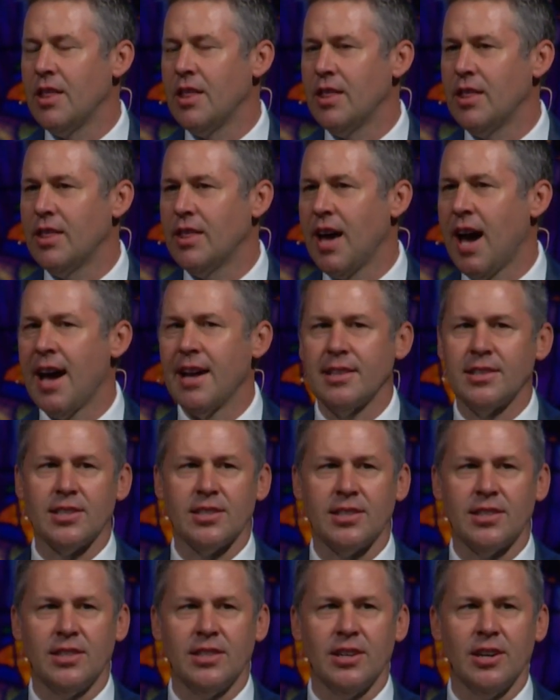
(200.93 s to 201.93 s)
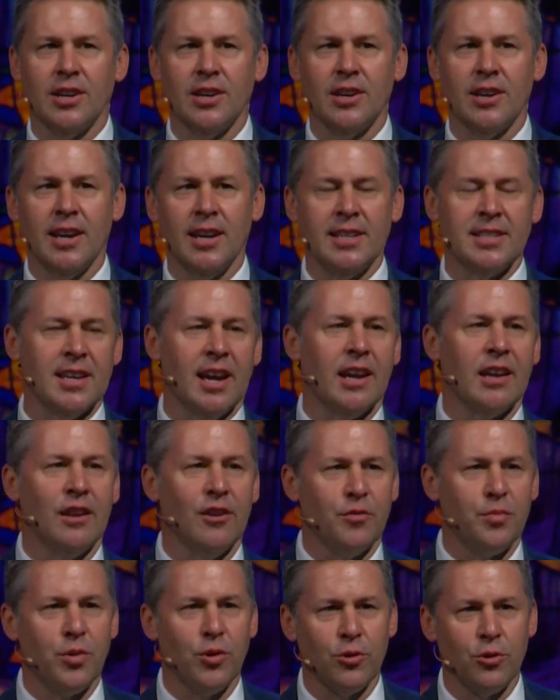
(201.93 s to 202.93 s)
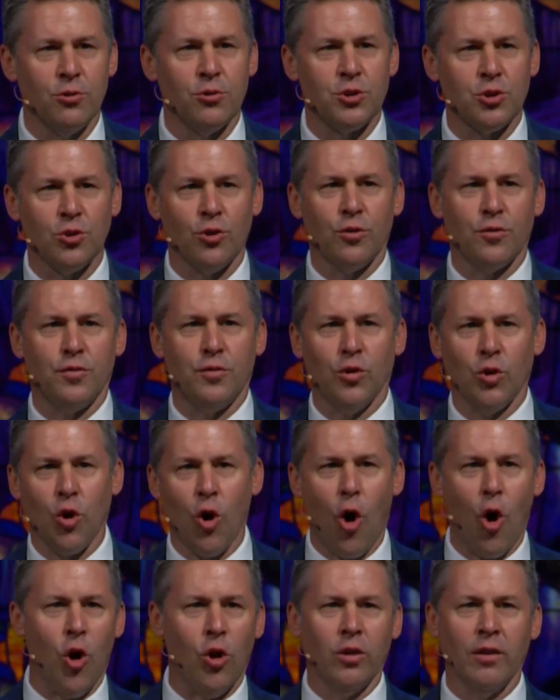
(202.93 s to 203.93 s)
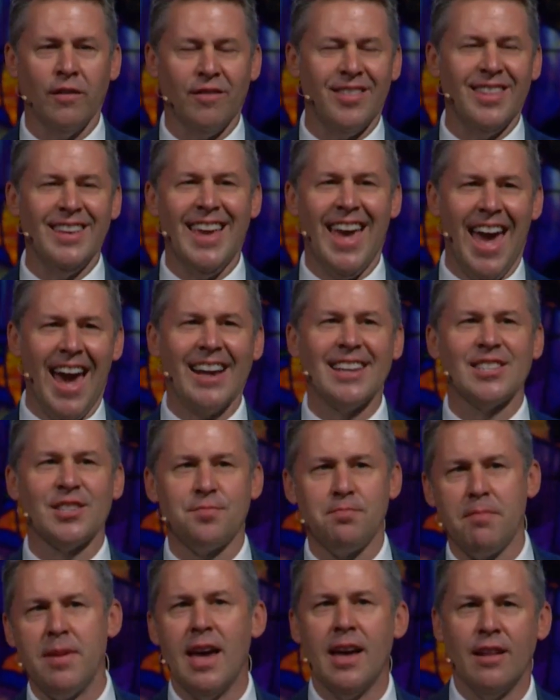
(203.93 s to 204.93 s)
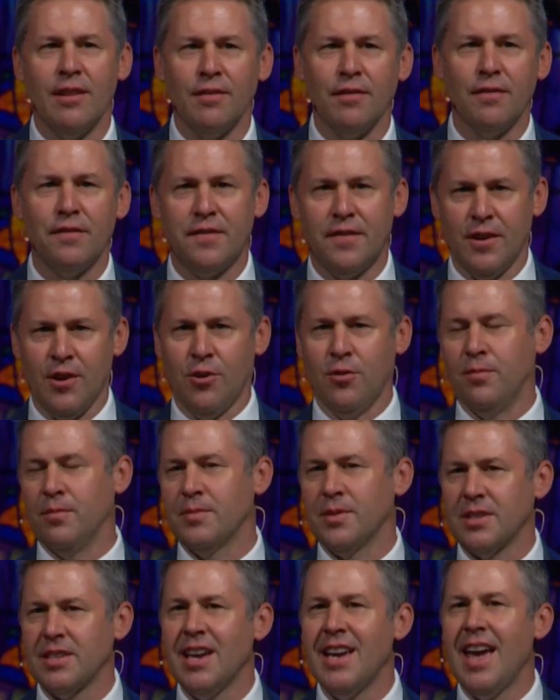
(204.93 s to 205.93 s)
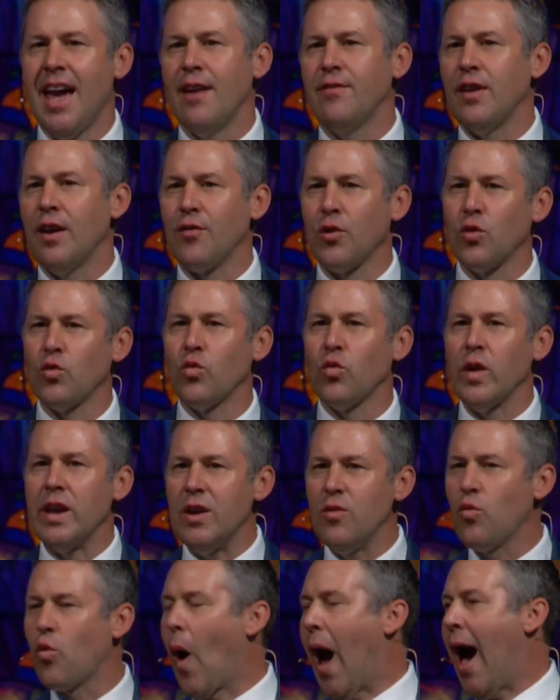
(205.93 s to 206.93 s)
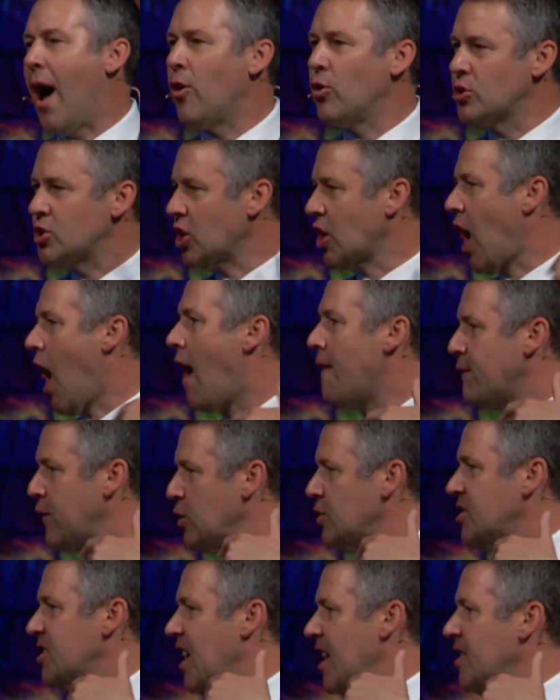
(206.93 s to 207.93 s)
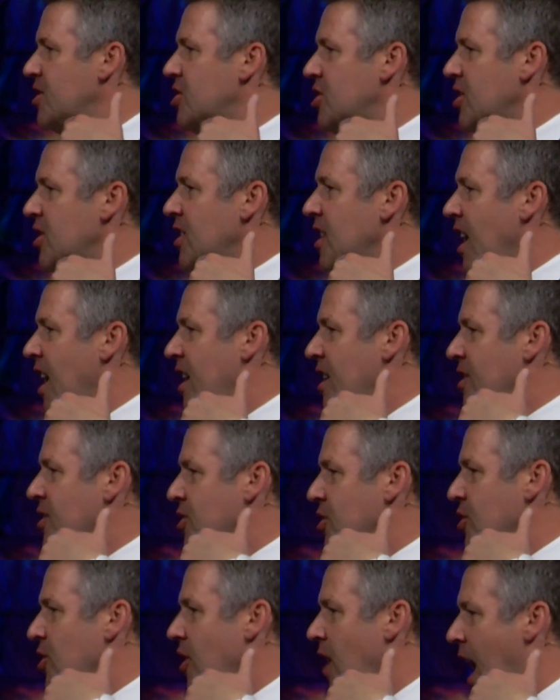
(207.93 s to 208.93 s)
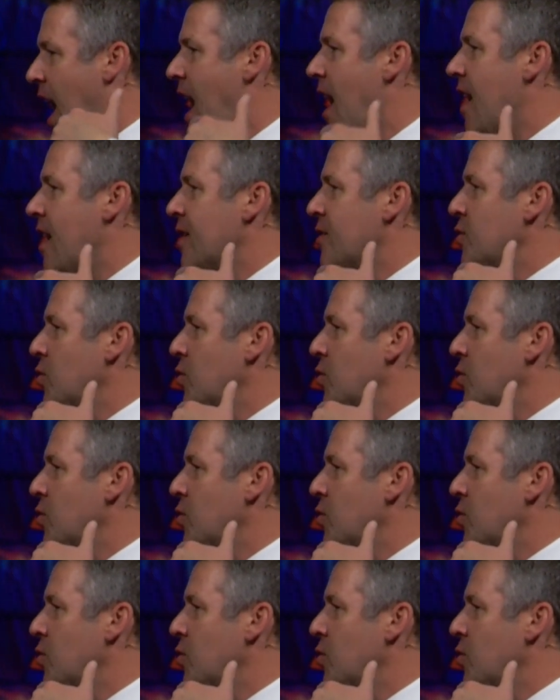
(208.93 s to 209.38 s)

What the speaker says: That's the executive producer for all of the X-Men films. Have you ever rewound a conversation in your head